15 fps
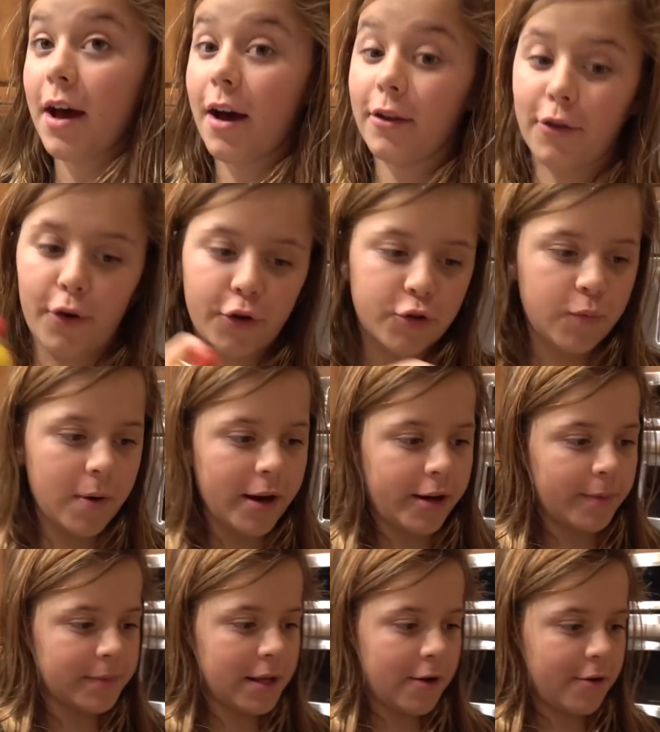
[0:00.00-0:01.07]
a lot of spray
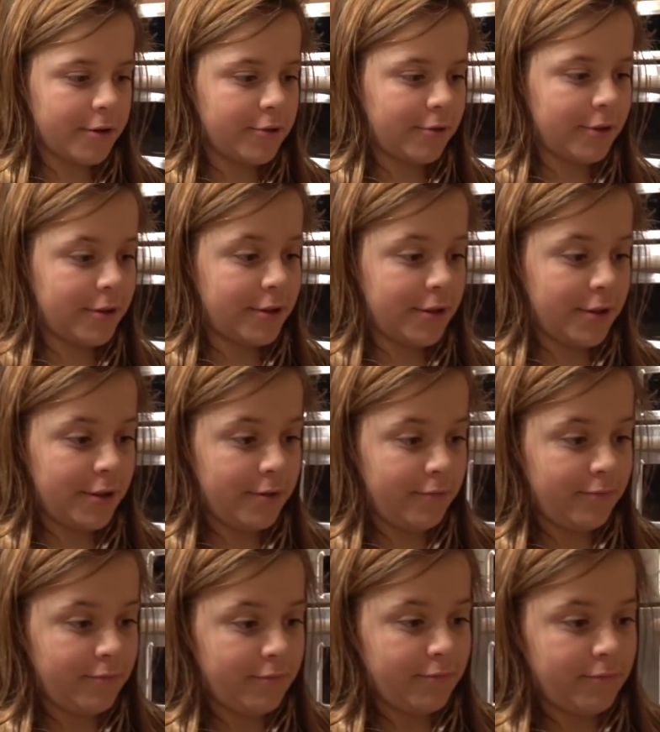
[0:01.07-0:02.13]
comes out, as you can see.
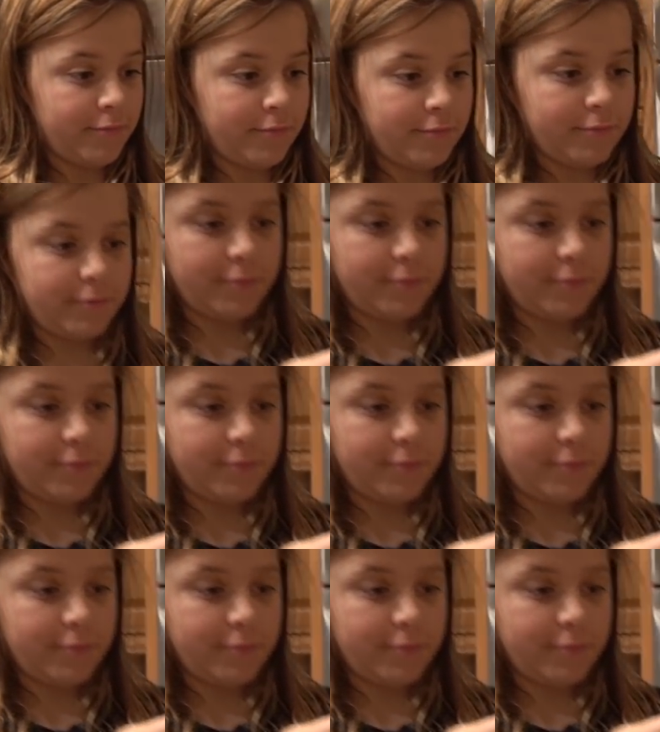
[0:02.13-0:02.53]
So you're just,